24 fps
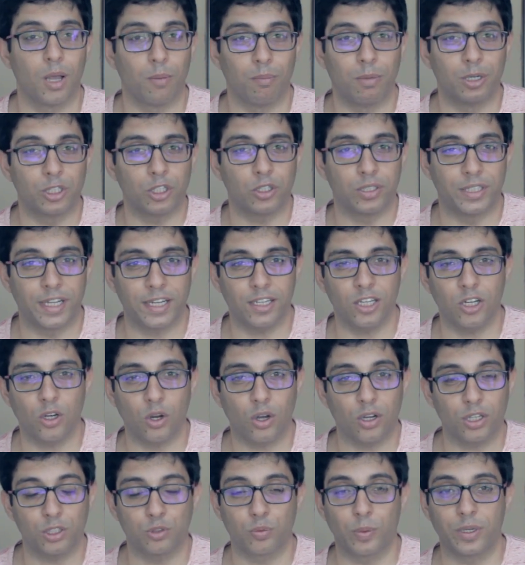but your daily
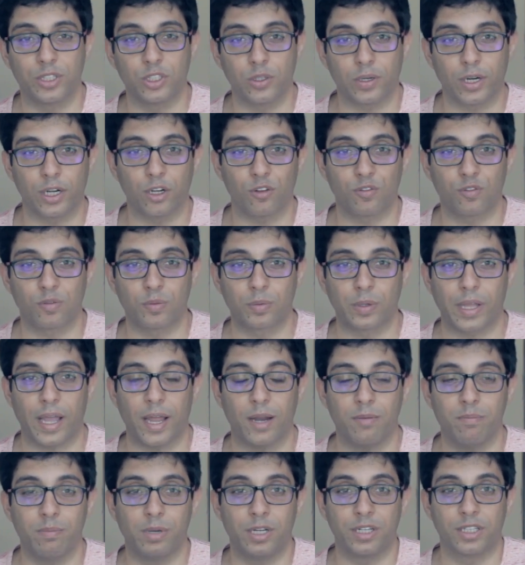log is where you kind of
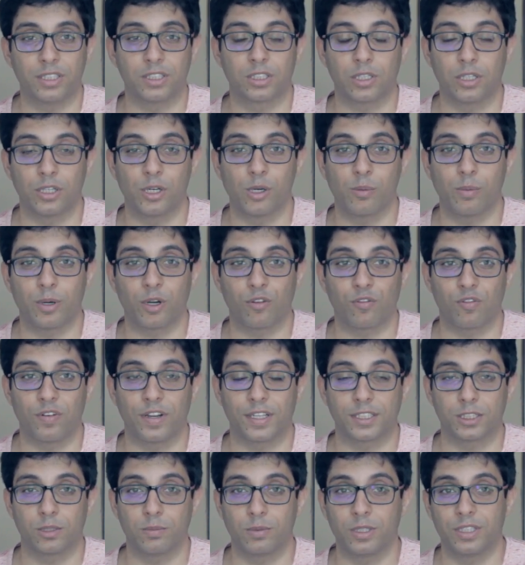can build in a little bit of
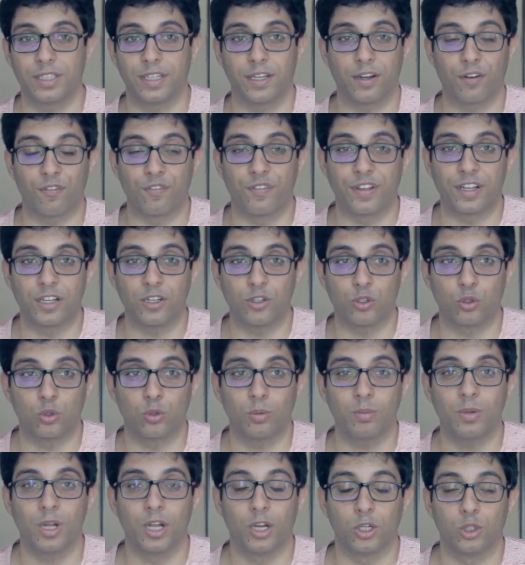flexibility and wiggle
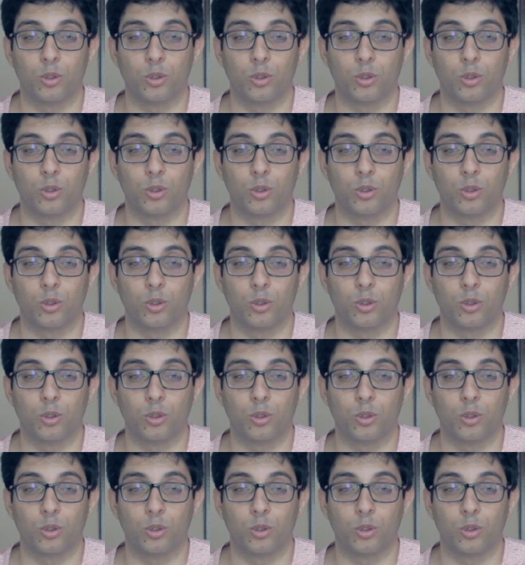room